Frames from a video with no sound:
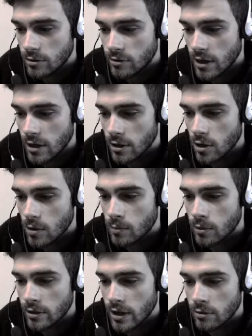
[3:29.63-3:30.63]
dragging up
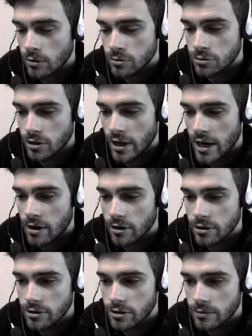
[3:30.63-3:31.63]
or down on your
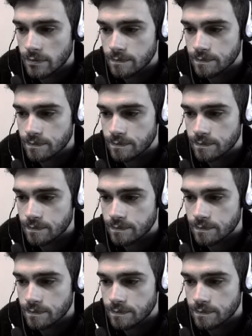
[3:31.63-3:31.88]
character,